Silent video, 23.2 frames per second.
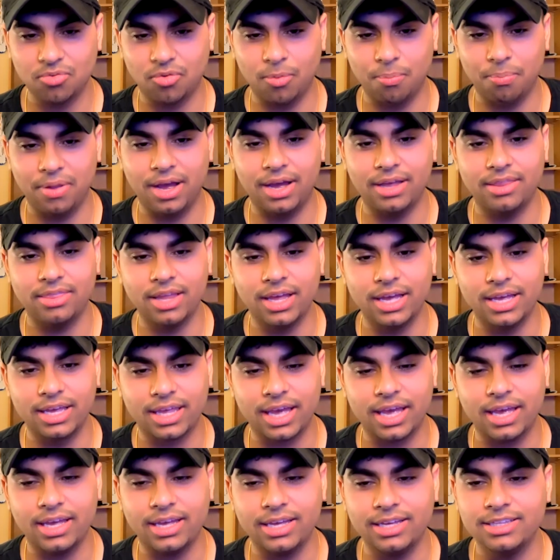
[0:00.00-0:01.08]
replied like,
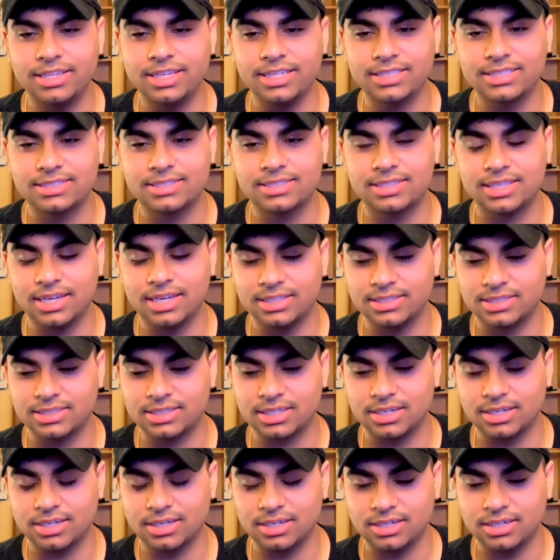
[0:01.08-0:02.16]
"Hey, that's
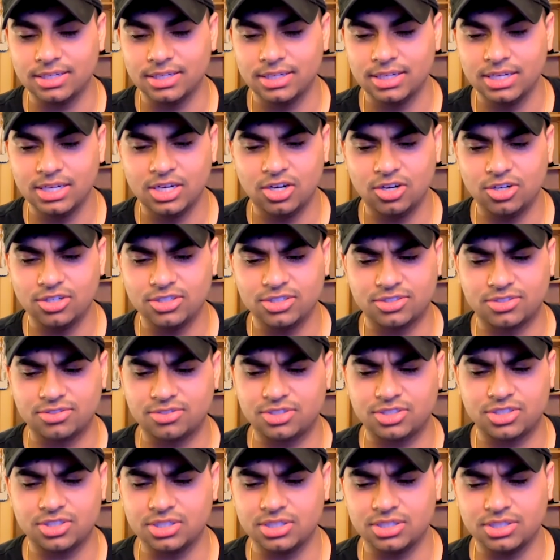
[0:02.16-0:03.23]
or
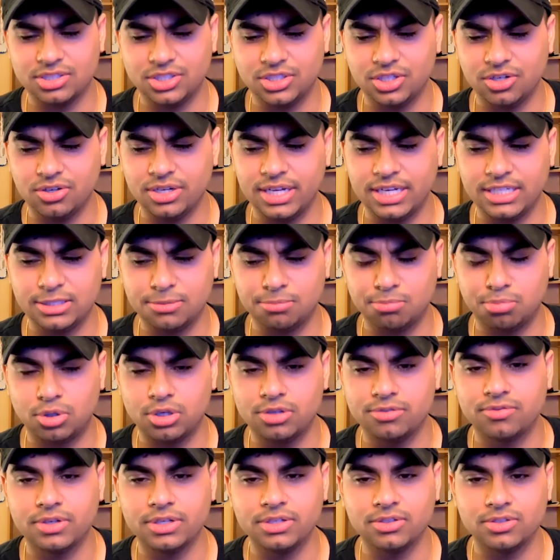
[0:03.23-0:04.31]
she already has a
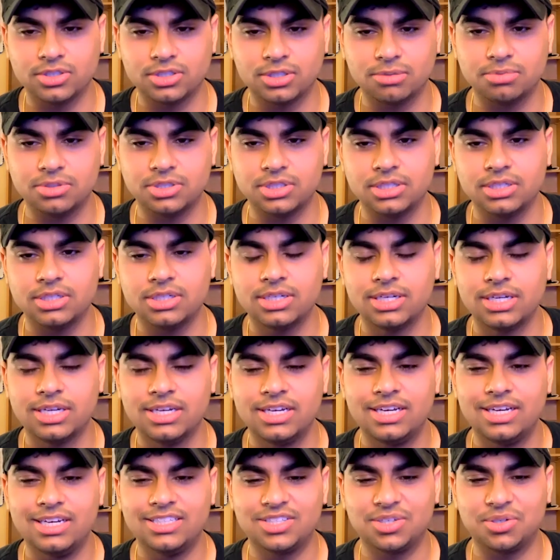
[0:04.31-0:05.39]
boyfriend or some shit."
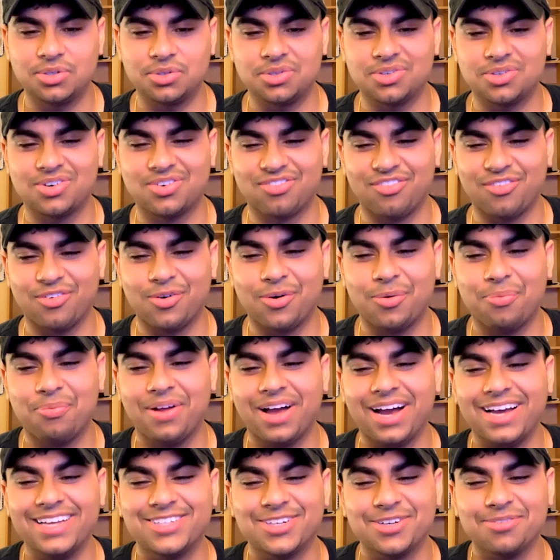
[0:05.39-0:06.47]
Twenty
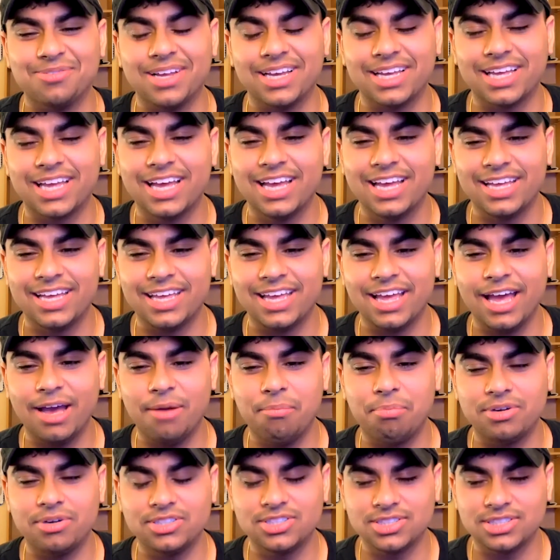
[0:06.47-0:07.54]
replied to him like, "Yeah,
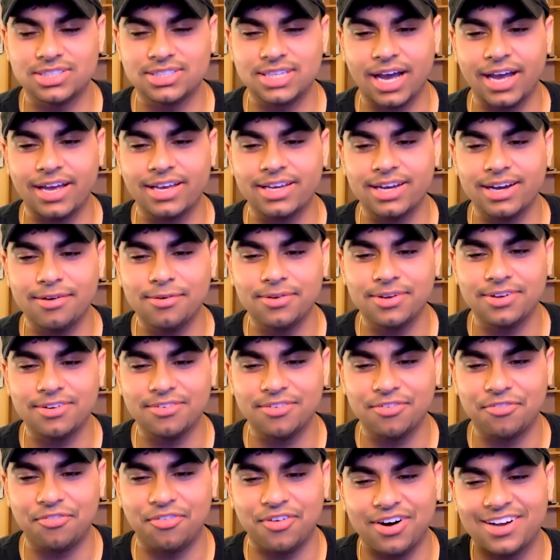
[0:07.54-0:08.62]
but it's just Tyga. I don't give a
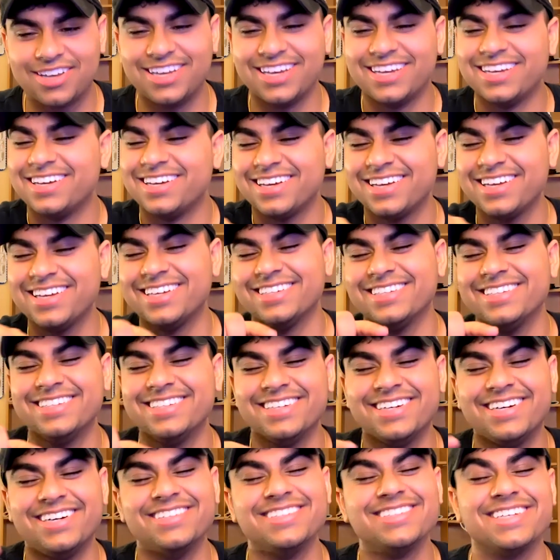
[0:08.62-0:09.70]
fuck."
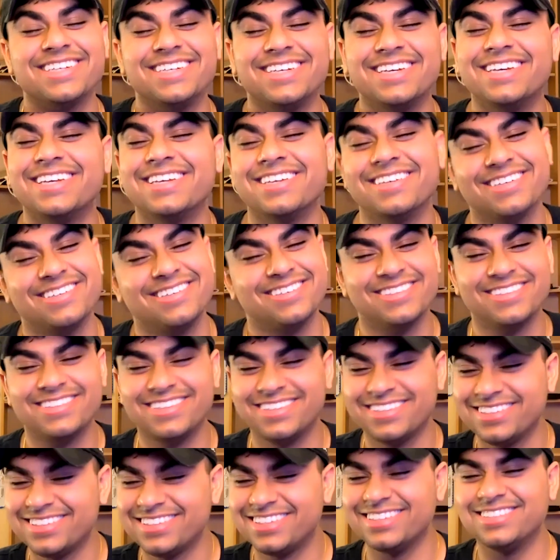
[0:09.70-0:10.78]
I was like, "Yo,
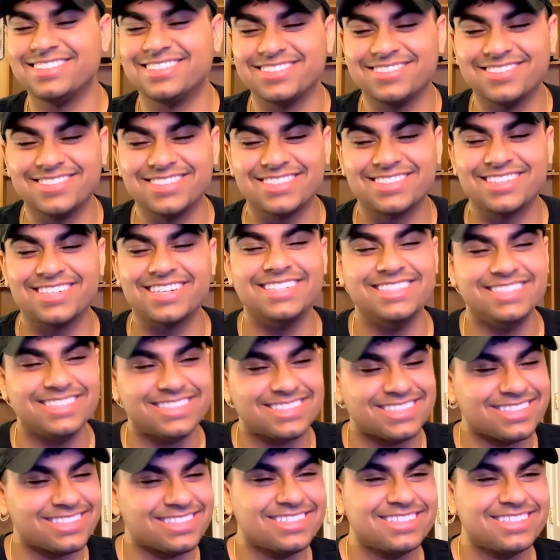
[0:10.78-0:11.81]
that shit was crazy."